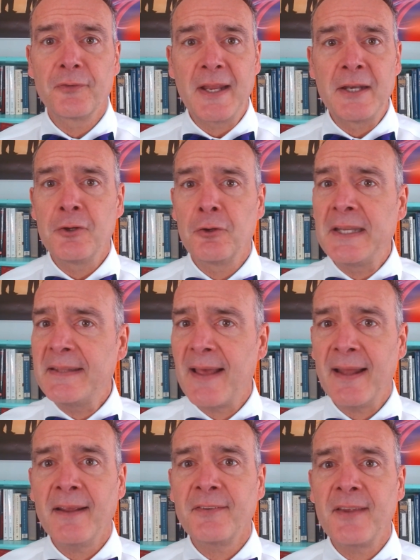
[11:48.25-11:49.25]
and you'll eat
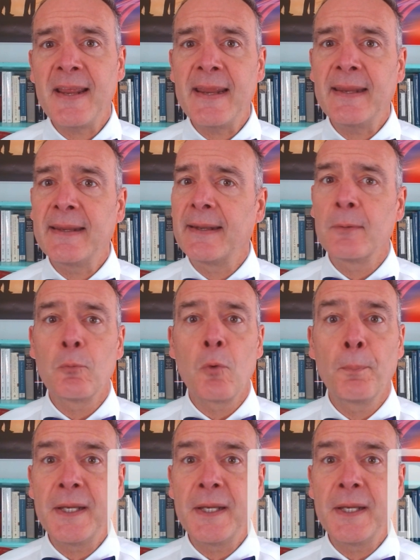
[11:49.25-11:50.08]
that essay, and it won't be